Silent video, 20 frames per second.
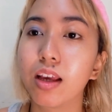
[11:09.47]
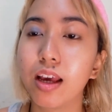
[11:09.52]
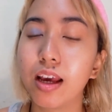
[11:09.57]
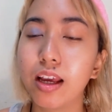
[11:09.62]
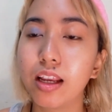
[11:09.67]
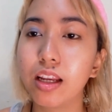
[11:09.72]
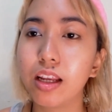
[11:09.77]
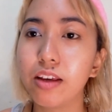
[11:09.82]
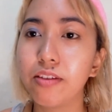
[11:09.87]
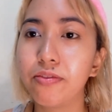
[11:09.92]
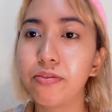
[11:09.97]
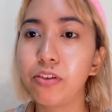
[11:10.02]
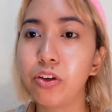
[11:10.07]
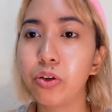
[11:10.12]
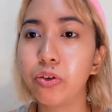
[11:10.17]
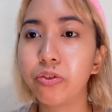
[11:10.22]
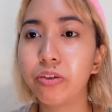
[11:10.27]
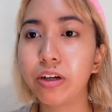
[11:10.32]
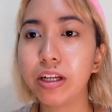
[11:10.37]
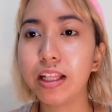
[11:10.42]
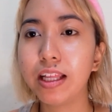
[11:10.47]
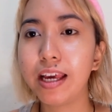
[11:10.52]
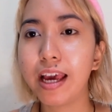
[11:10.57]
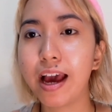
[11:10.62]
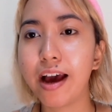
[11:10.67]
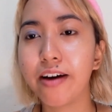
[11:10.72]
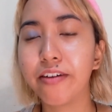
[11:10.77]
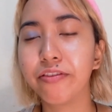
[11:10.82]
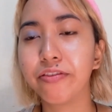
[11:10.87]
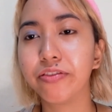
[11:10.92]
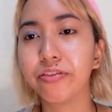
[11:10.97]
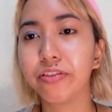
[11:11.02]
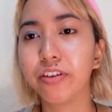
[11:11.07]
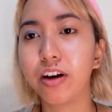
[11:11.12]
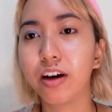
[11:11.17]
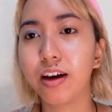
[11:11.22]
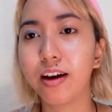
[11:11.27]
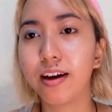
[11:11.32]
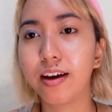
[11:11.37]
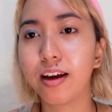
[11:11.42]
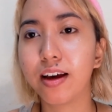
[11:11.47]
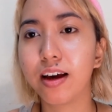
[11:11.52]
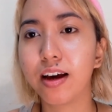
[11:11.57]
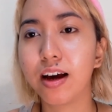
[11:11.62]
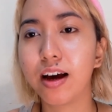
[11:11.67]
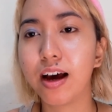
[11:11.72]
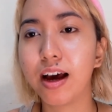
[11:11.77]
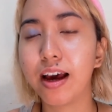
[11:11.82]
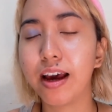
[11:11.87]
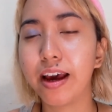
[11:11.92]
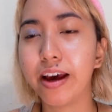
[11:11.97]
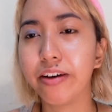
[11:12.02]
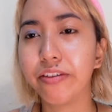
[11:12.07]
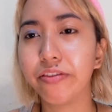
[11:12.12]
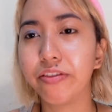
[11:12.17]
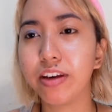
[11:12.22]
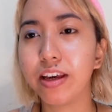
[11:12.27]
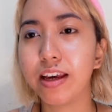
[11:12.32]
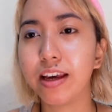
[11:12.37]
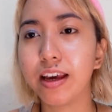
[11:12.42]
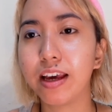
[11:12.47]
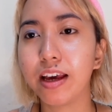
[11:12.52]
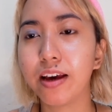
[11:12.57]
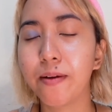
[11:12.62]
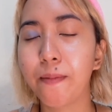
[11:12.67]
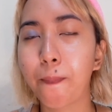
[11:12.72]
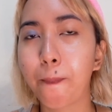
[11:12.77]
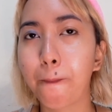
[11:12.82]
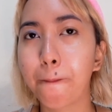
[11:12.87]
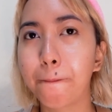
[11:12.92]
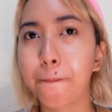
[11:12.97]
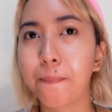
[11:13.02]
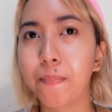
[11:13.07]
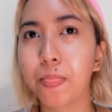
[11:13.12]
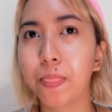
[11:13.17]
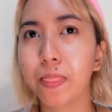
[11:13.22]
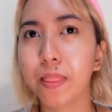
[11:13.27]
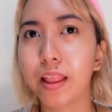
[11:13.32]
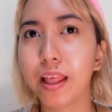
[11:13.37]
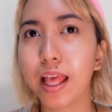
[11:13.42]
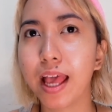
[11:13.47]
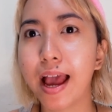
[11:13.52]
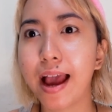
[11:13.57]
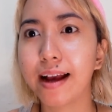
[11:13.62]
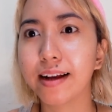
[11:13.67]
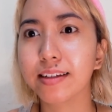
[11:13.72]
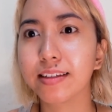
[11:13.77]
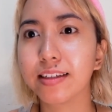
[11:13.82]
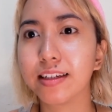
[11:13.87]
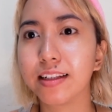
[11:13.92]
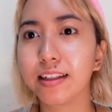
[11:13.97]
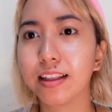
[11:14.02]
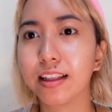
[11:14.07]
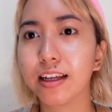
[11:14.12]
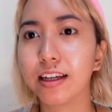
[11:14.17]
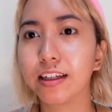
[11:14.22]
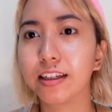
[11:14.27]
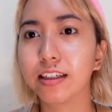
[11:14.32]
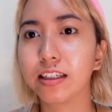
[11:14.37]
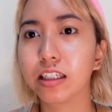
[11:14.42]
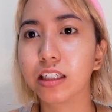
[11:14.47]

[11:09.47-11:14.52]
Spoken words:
And if you really have a heavy accent, like,